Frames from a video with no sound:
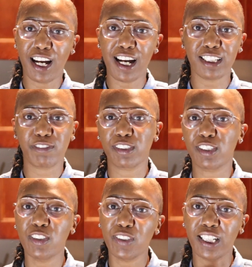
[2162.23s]
guys for
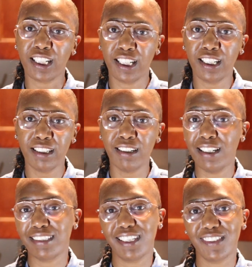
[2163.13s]
tuning
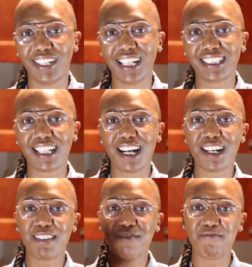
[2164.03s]
in. Till next
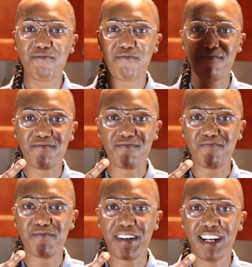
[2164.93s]

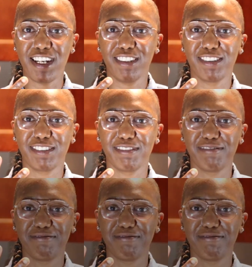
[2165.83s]
time, peace.